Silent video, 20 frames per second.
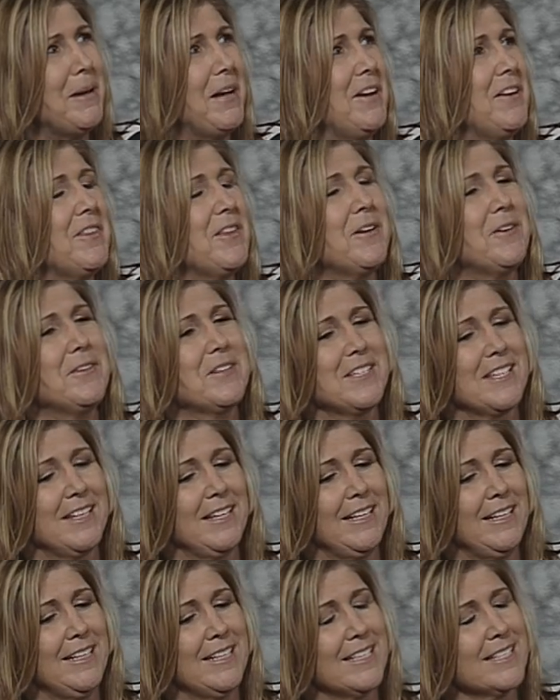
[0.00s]
about it though is
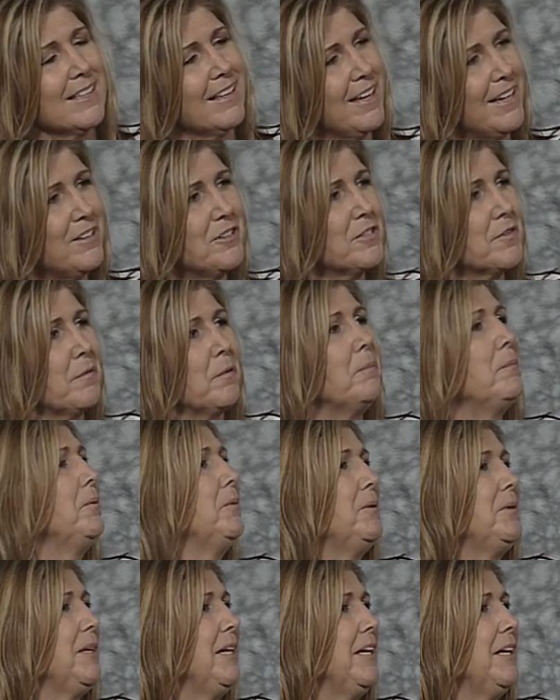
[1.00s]
like his letters from
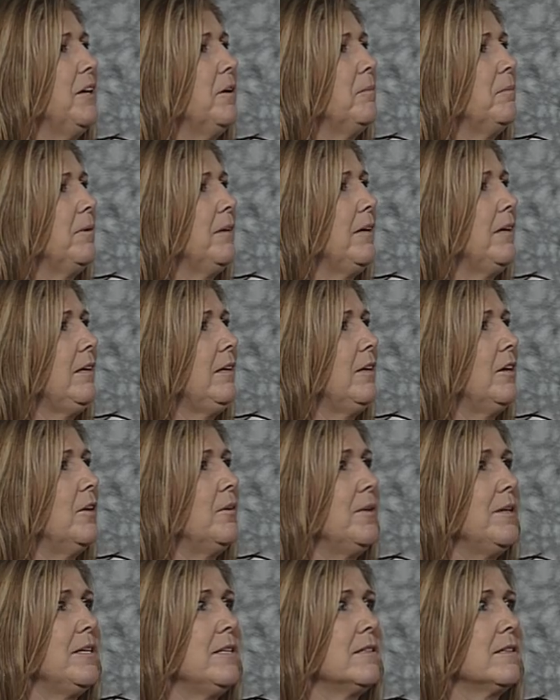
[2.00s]
boot camp you
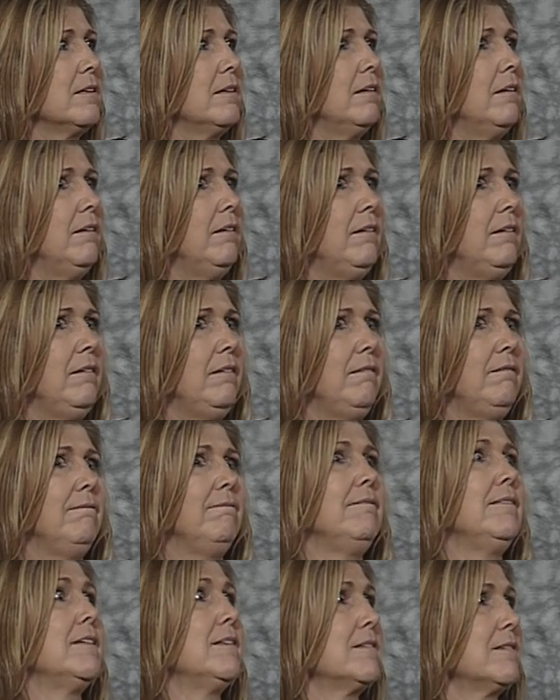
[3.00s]
know, he's like
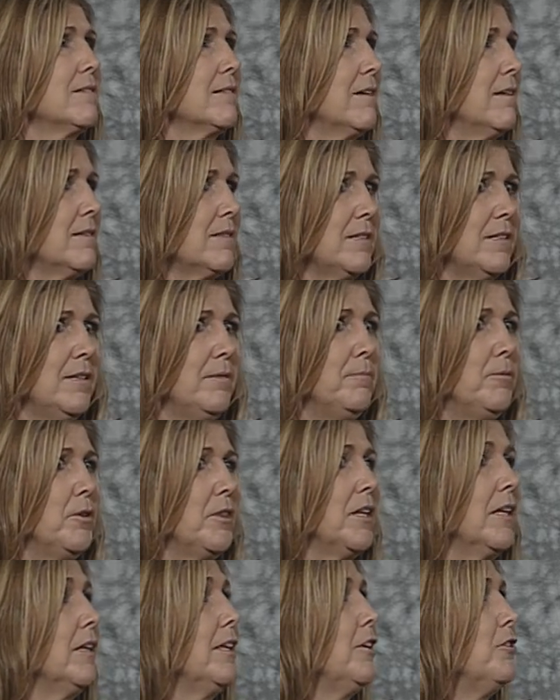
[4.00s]
disgusted
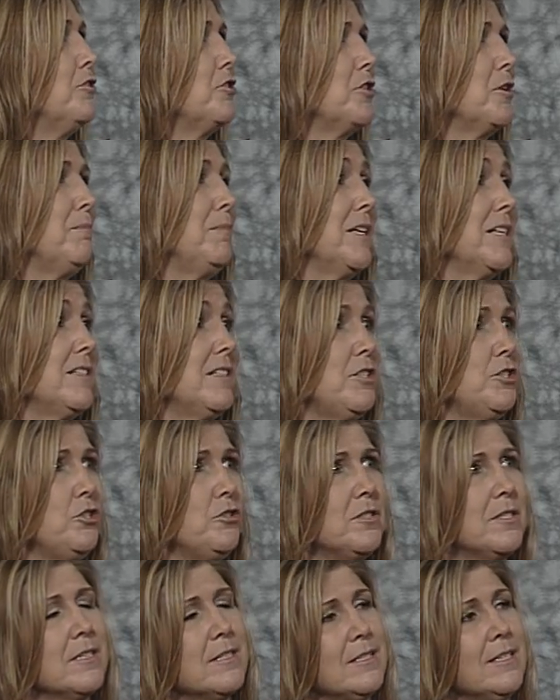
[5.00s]
with the leadership because he's
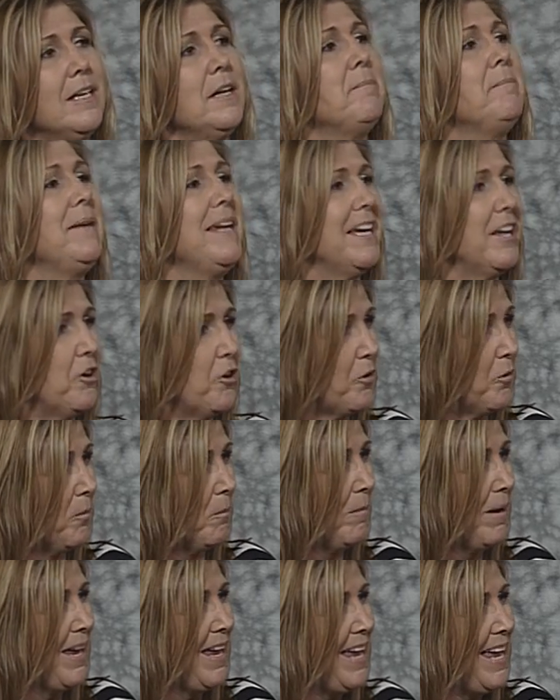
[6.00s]
used to seeing me at
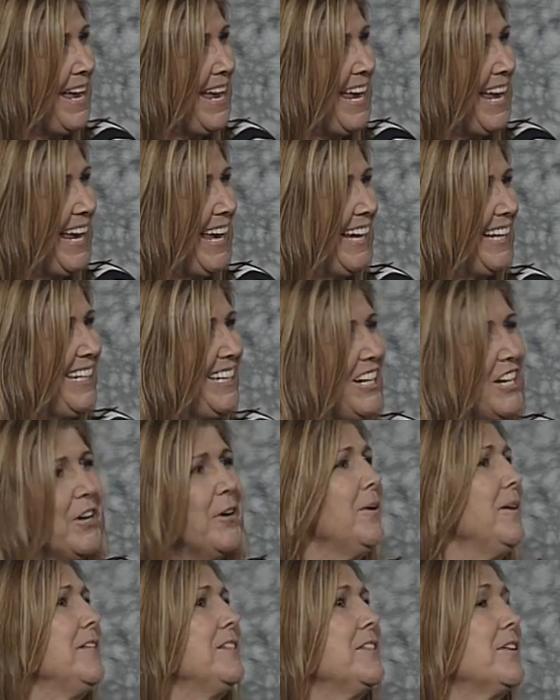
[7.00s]
home. Well, yeah. And, you
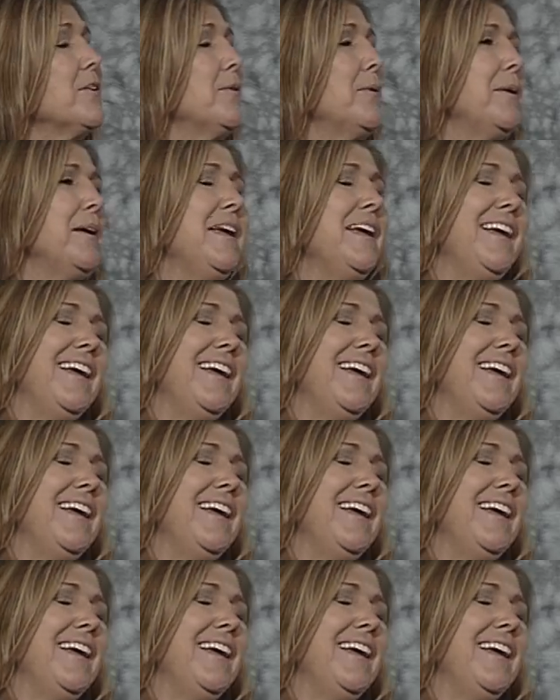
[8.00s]
know, and so